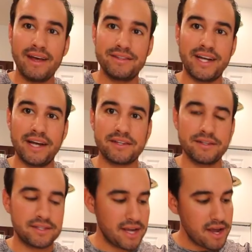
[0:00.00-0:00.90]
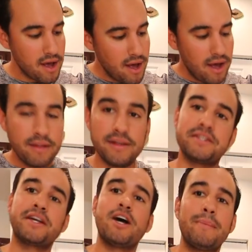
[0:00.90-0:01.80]
As you guys can see, this
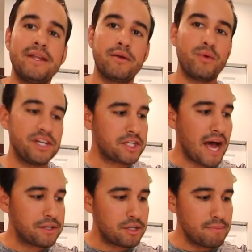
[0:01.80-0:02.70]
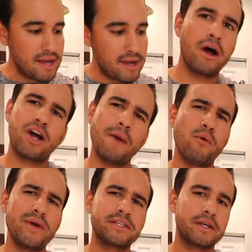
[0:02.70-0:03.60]
is the company that reached out to me a
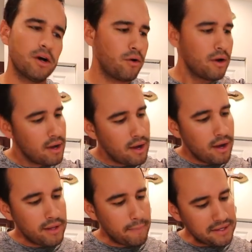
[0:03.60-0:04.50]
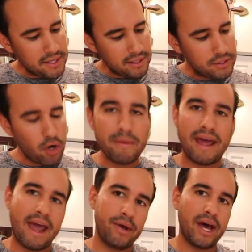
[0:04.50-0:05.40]
couple weeks ago. They basically told me,
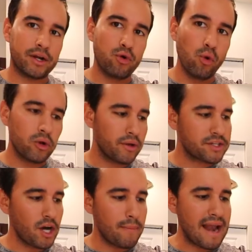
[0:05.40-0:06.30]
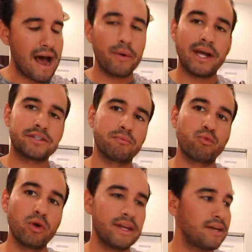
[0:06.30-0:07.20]
hey, we got a cooler that's coming out. We got some
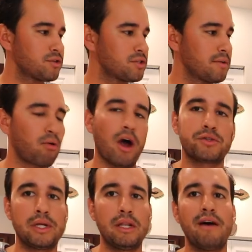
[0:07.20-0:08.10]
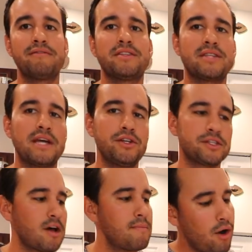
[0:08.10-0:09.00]
really interesting products. We'd love to send you
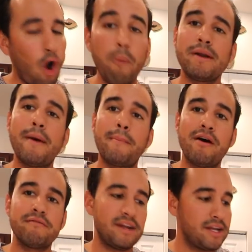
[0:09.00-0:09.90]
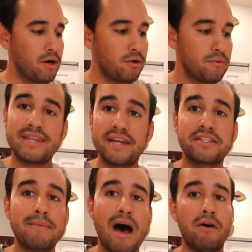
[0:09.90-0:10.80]
some. Open them up on video, test
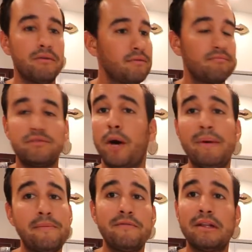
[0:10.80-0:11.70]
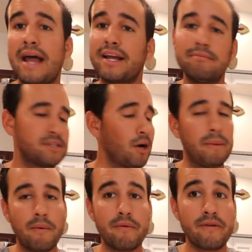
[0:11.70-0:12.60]
them out. Tell people if you like them, tell
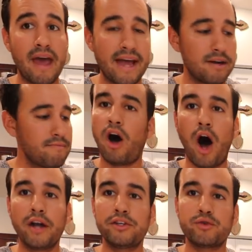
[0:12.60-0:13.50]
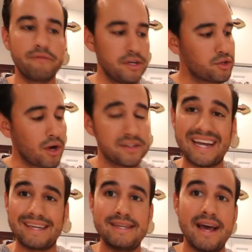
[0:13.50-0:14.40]
people if you hate them. Honest review, so I was
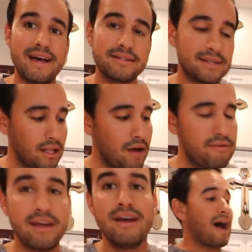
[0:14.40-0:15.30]
like, yes, love it.